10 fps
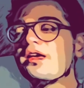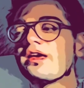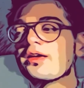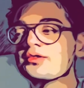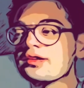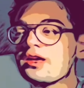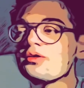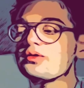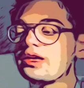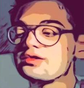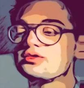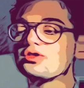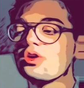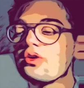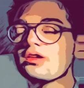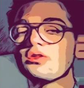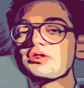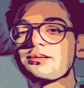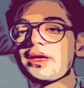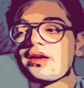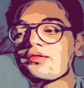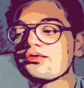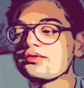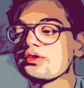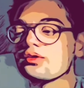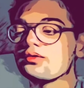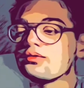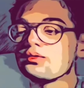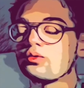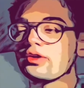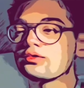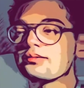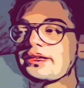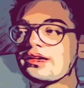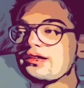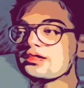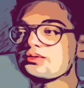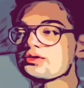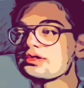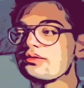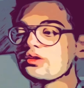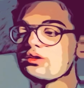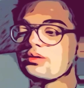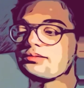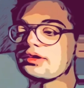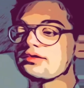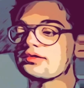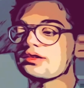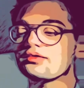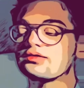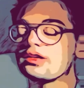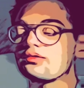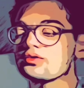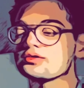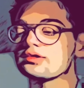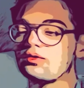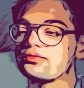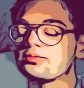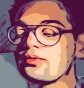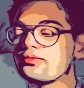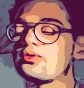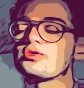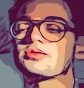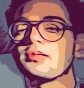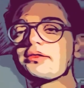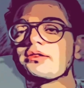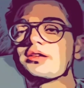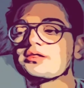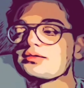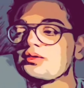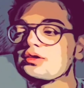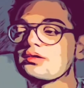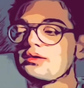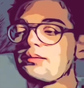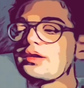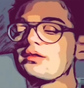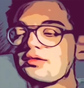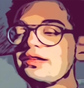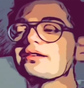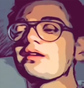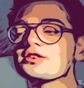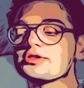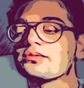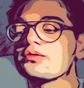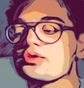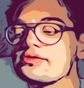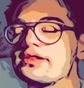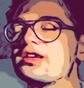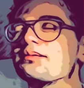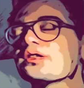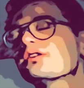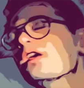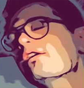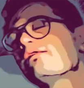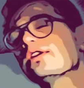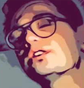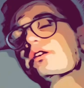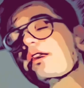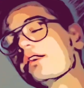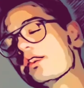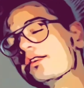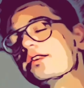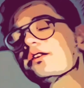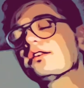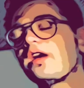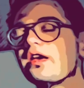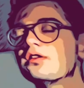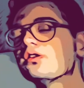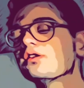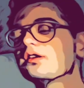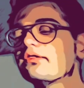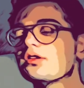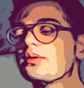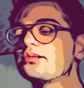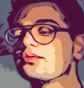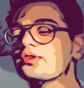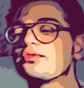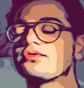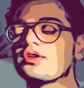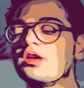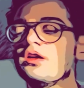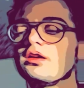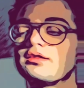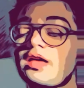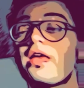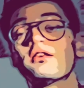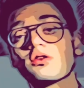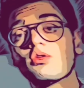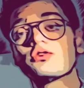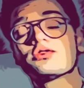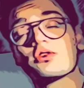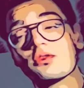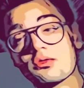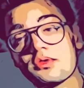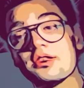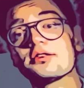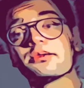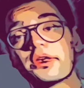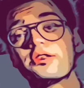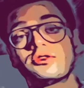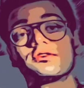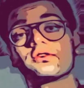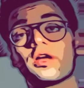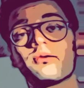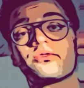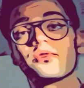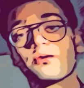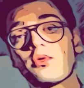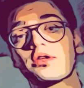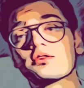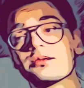And now, as you go along the path, quantum mechanics was developed and stuff. There was, of course, matrix, linear algebra was there, but functional analysis kind of developed with, and also inspiration comes from quantum